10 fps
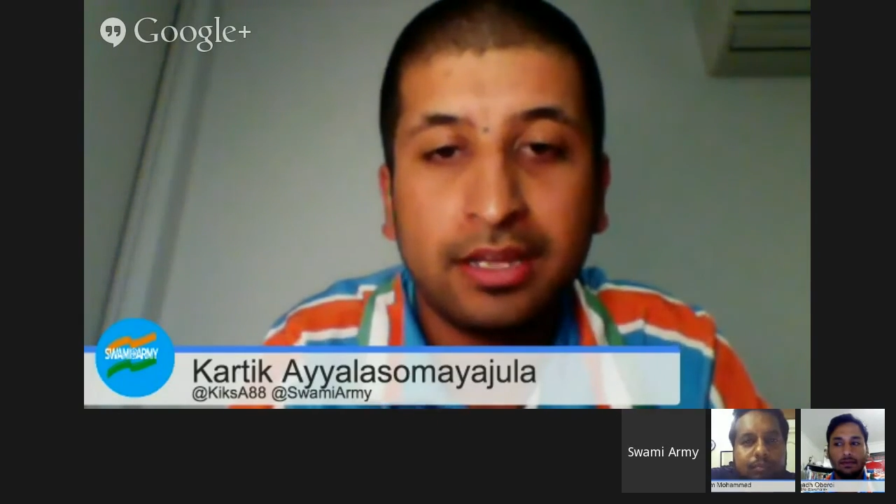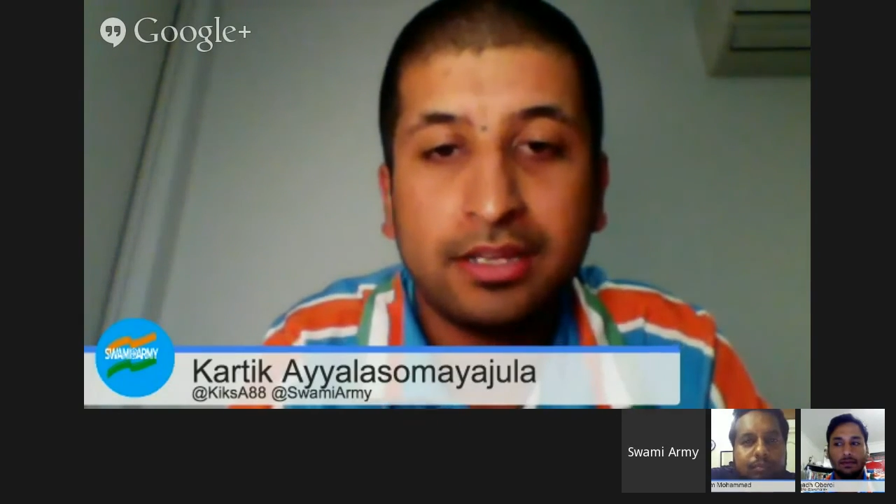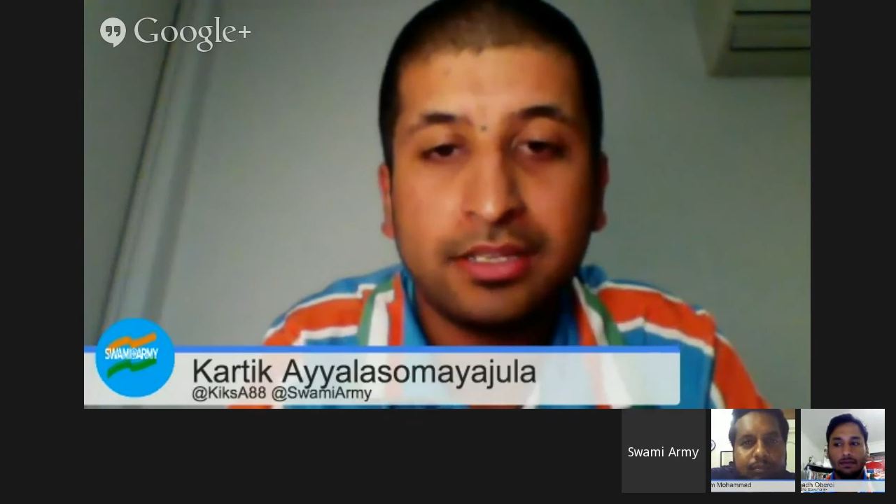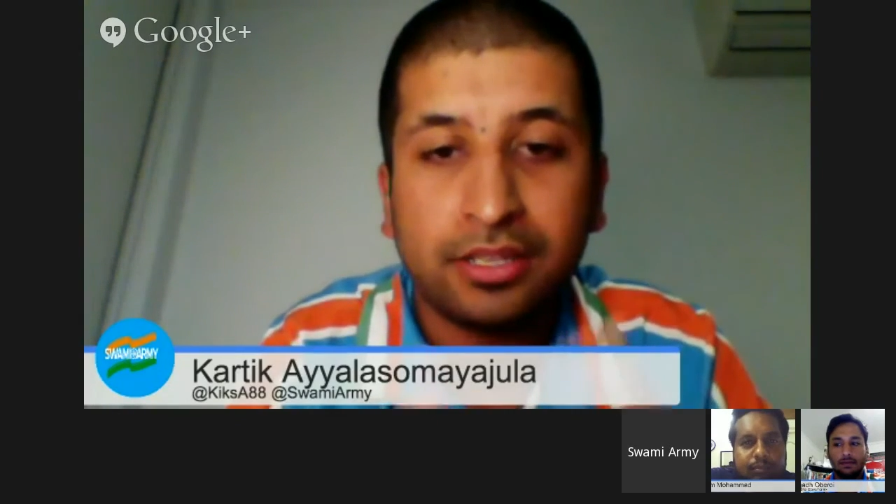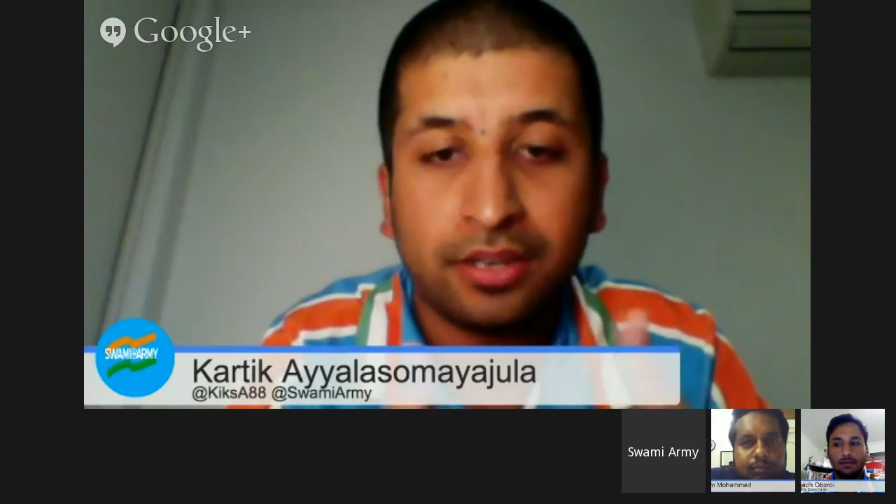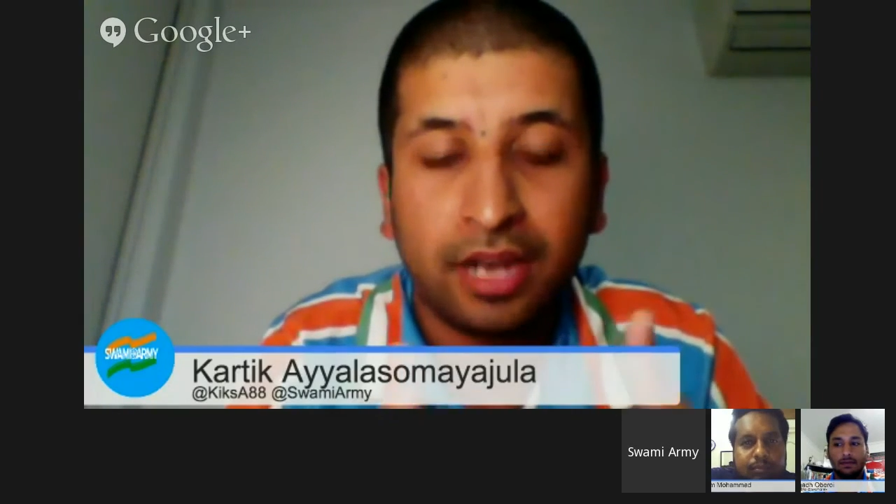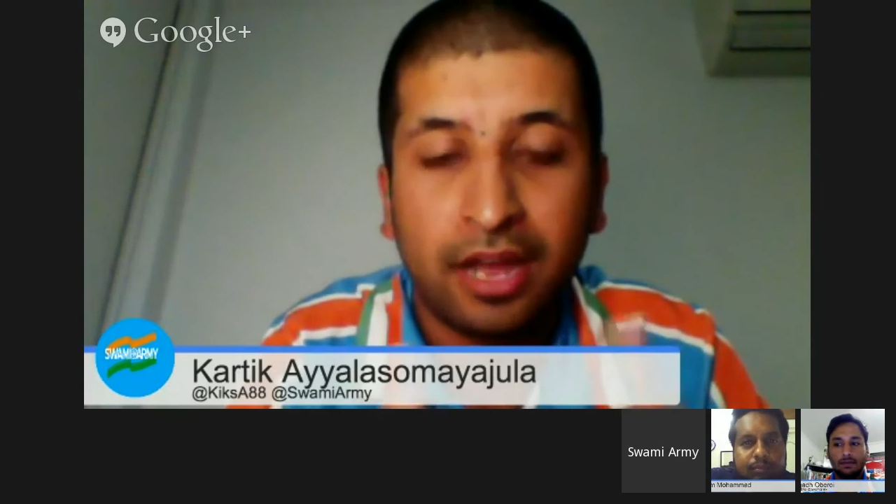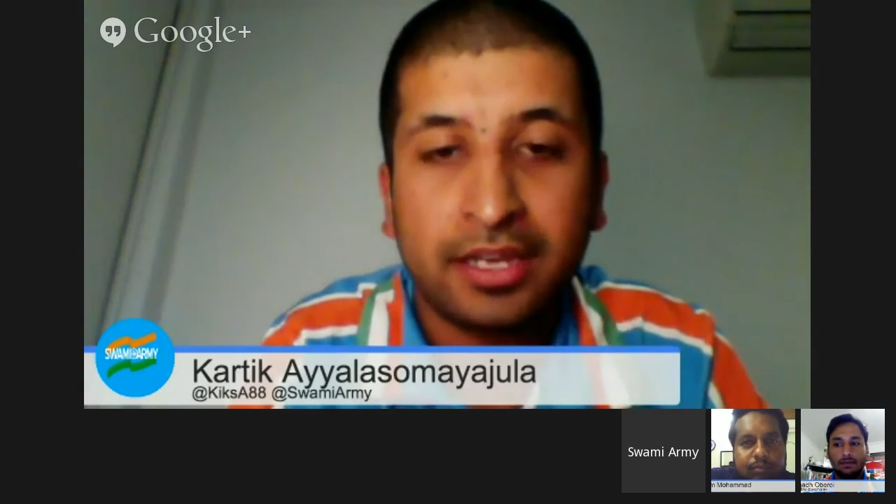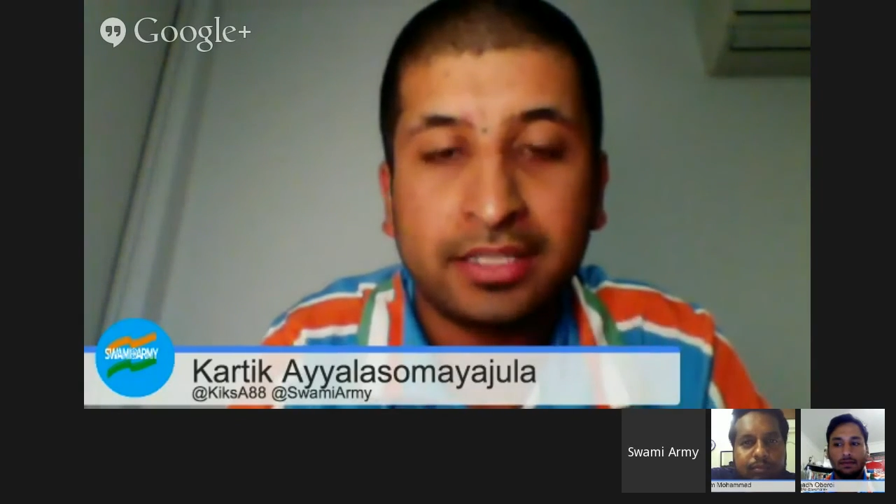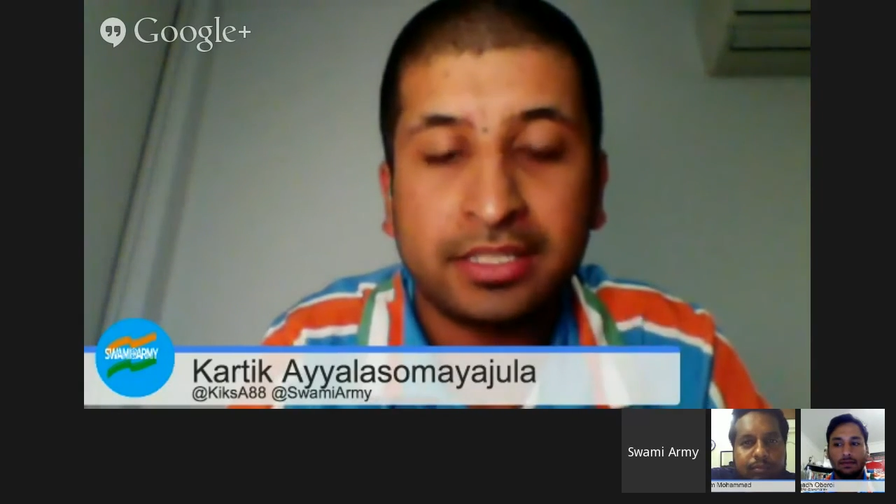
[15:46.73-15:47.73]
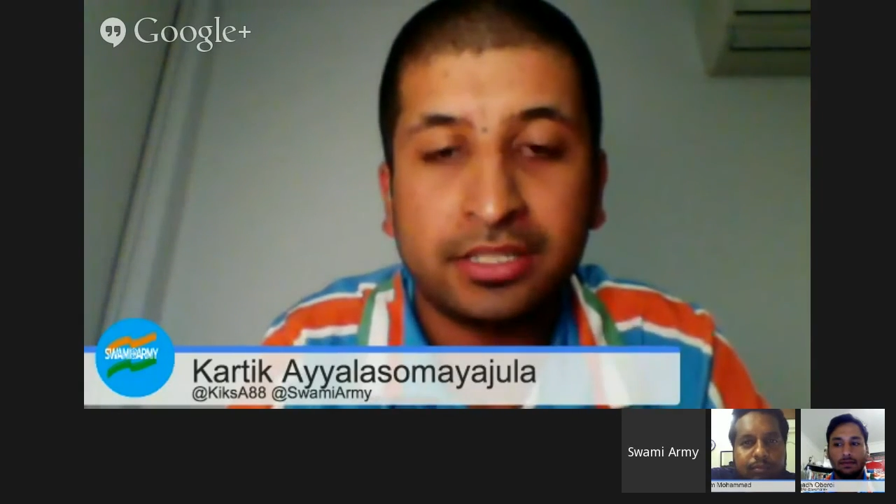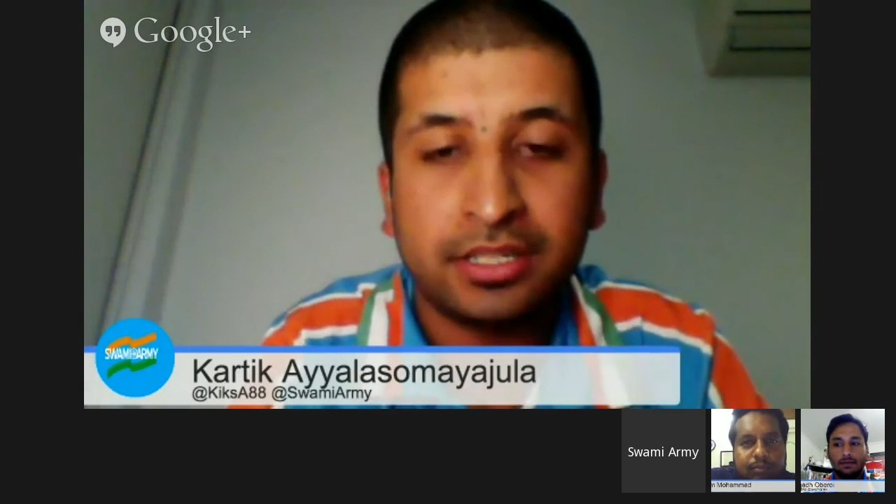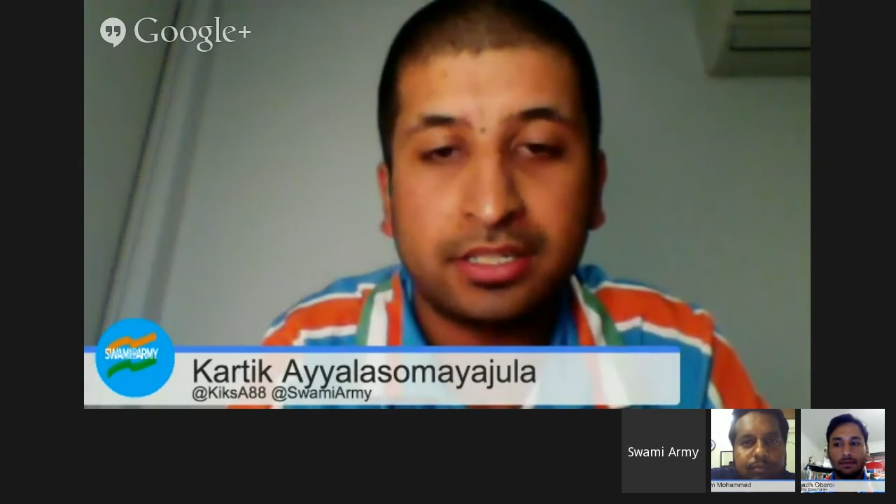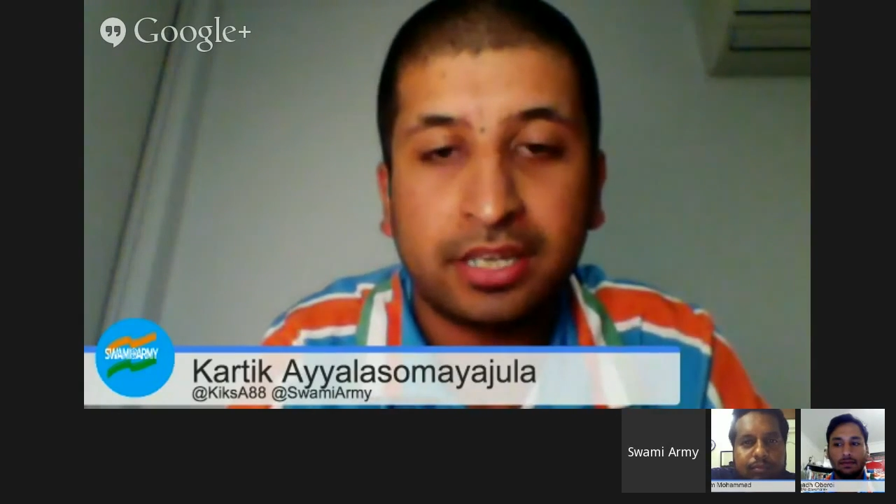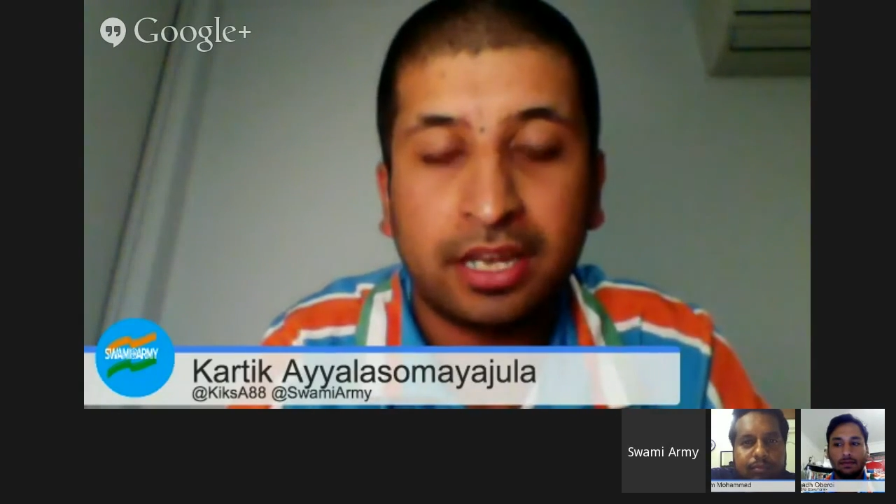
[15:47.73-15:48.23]
So now that he's
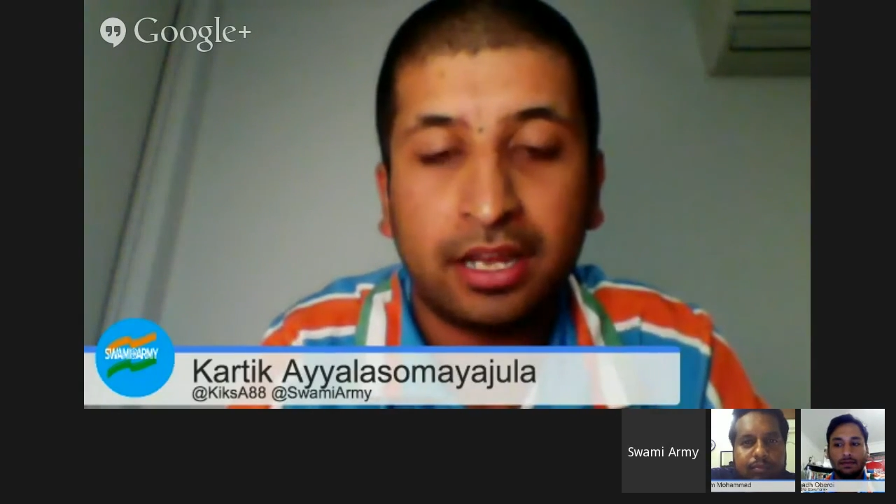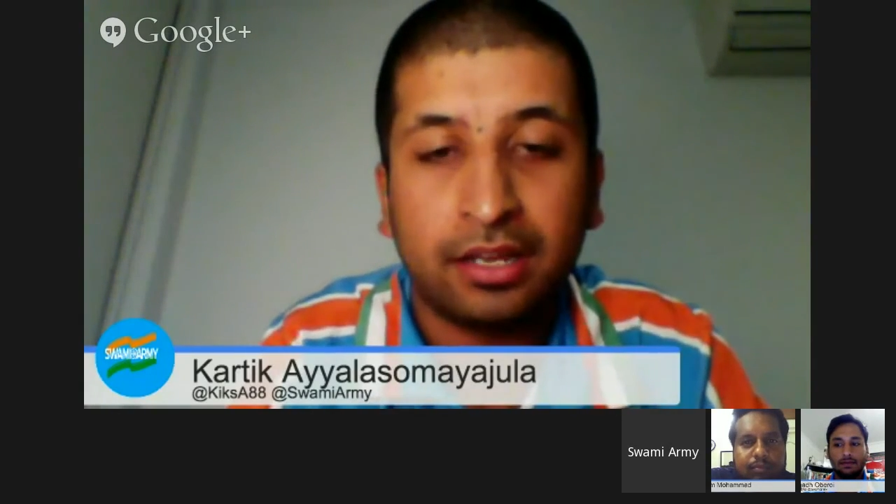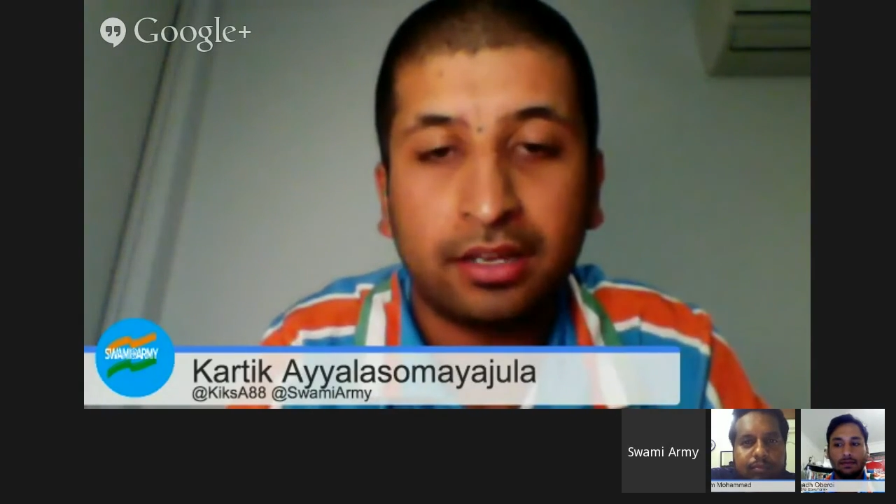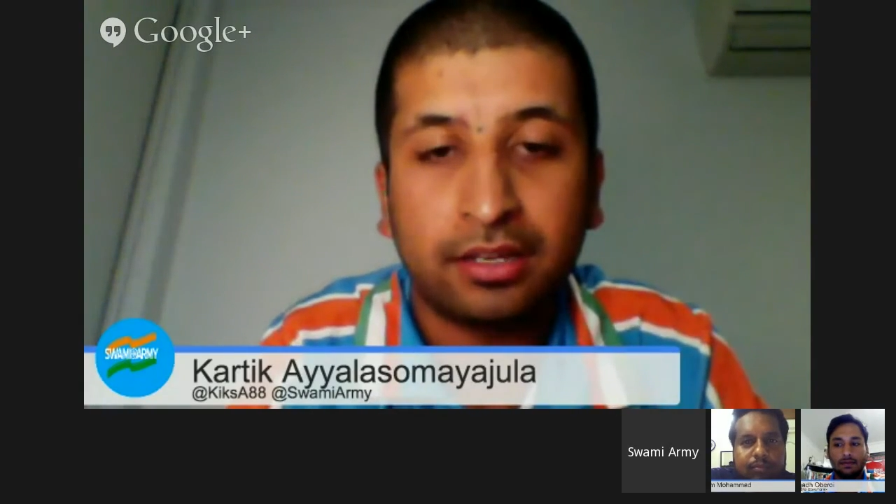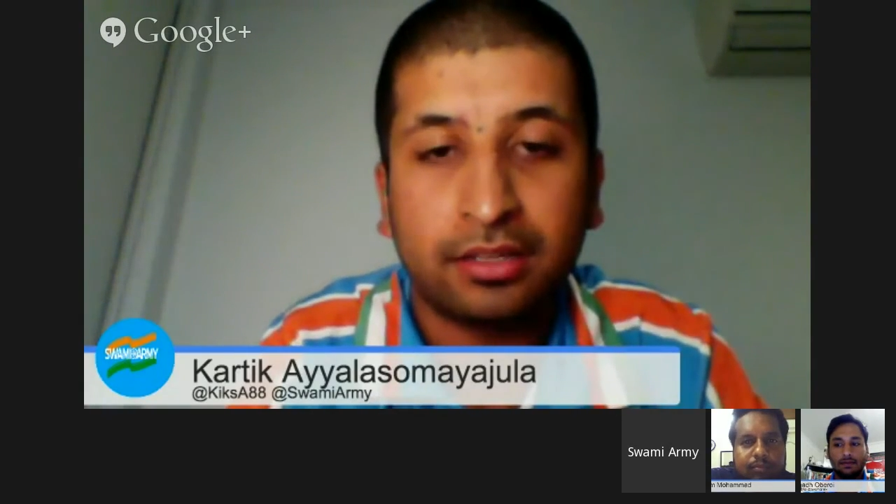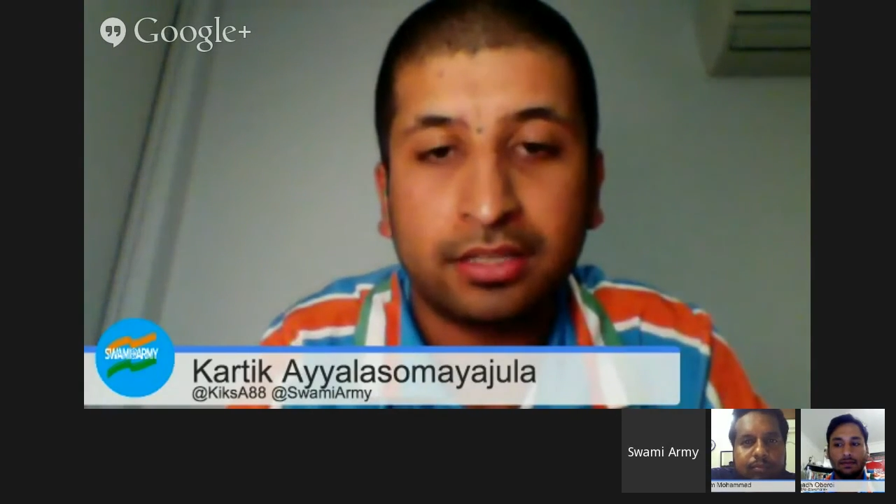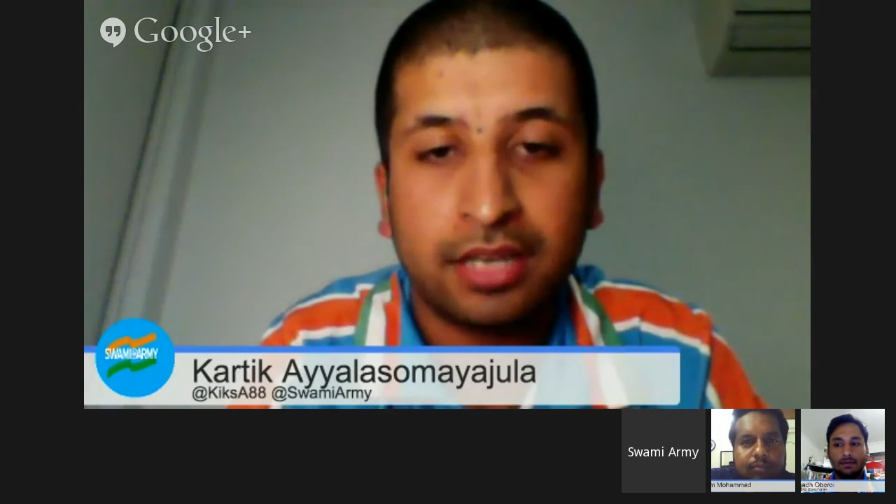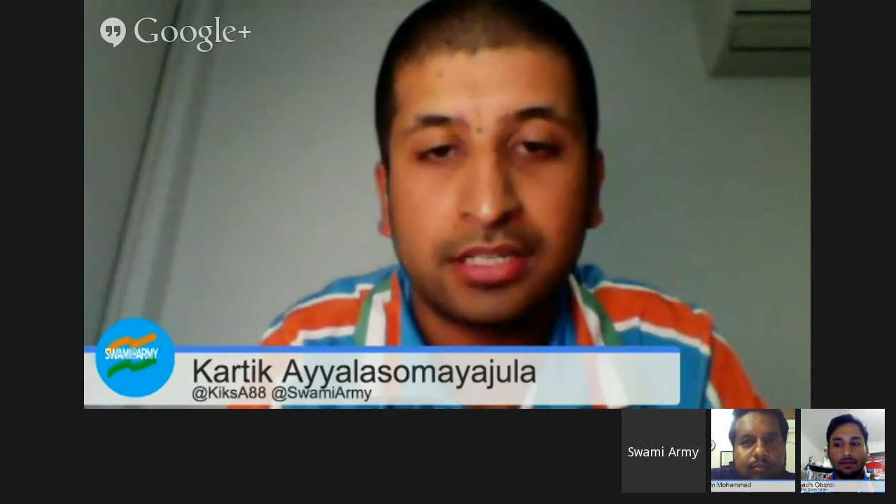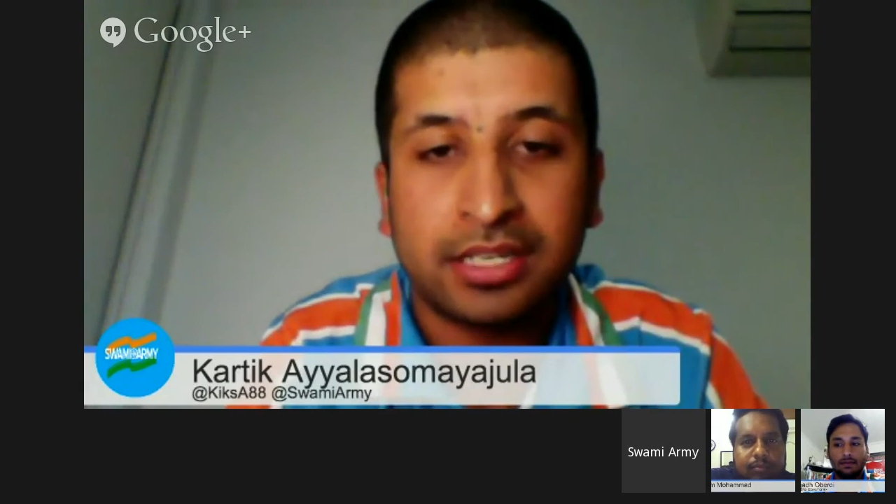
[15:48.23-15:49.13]
injured, Dinesh